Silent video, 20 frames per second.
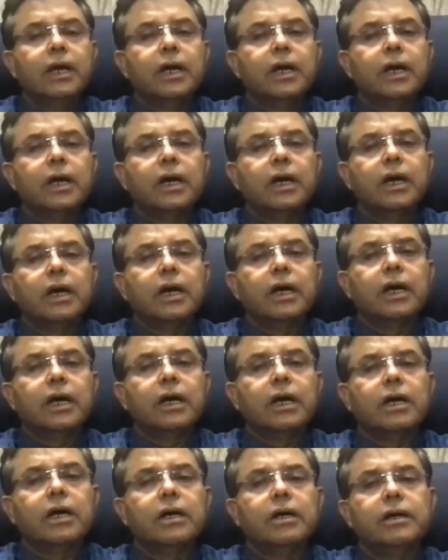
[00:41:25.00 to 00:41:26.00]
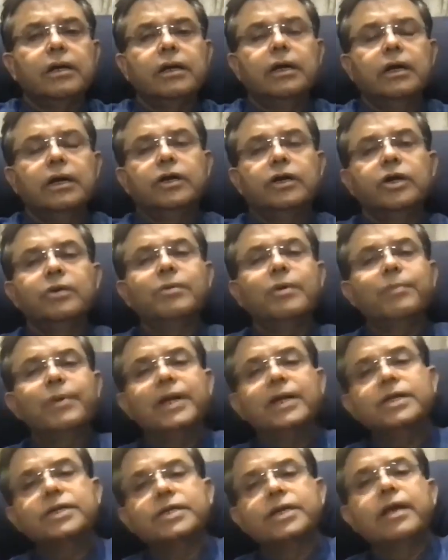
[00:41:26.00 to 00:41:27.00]
Uh, Derma
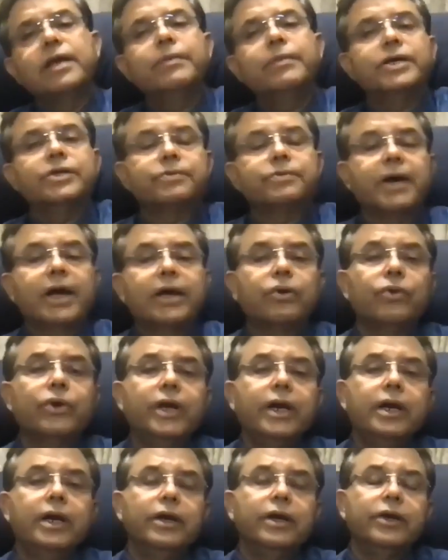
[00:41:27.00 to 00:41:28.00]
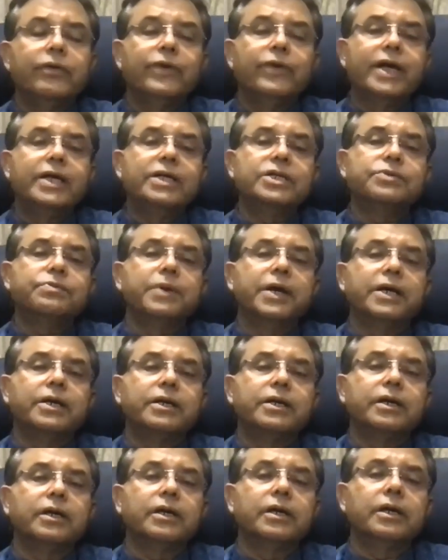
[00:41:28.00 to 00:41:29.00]
pen is same as microneedling device, but
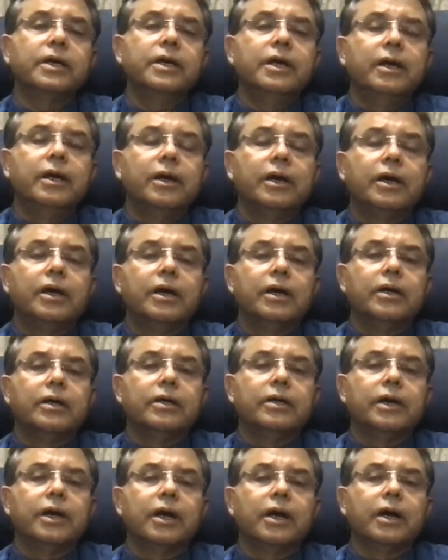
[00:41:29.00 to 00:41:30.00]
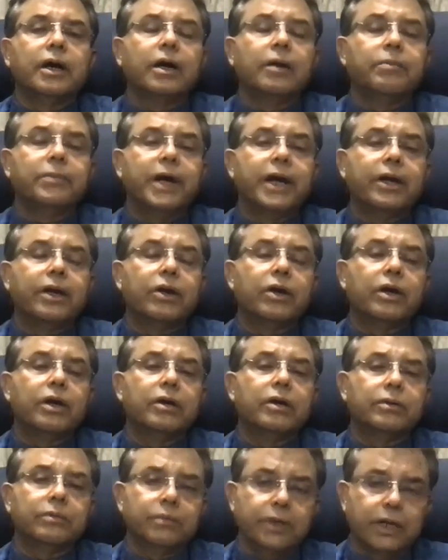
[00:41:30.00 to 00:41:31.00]
a
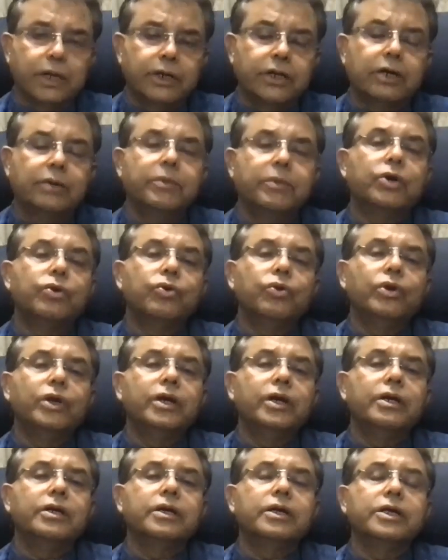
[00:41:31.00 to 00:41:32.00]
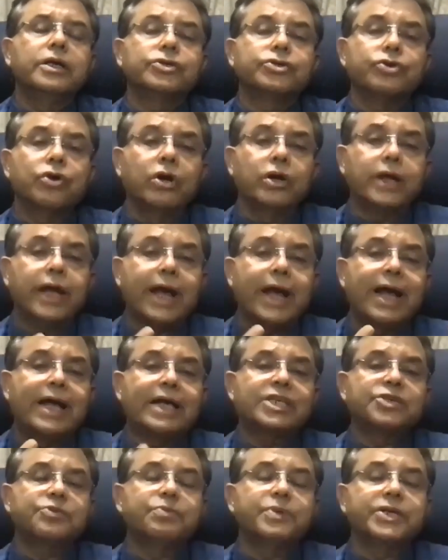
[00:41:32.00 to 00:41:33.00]
derma roller is not
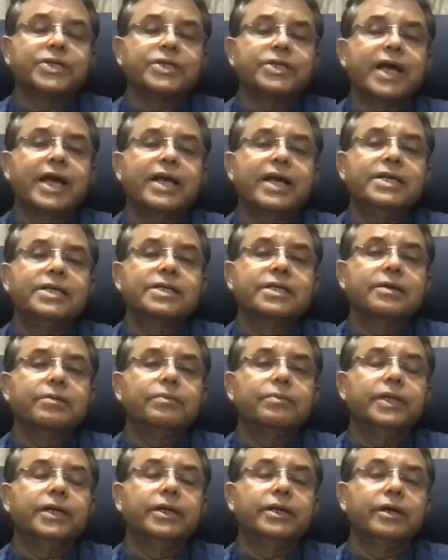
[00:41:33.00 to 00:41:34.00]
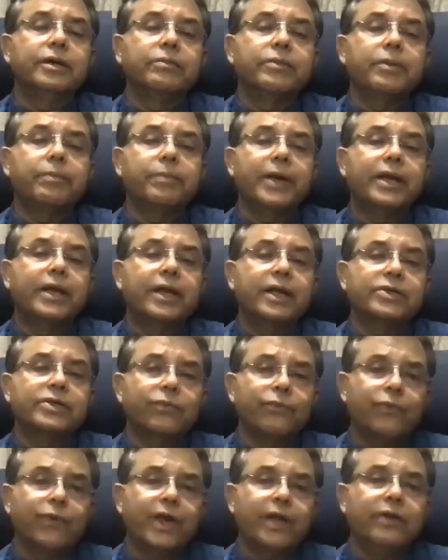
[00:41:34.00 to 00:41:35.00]
as precise. The derma pen has a
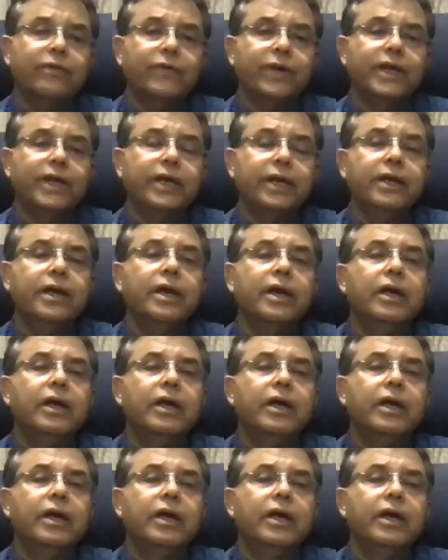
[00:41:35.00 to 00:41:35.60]
very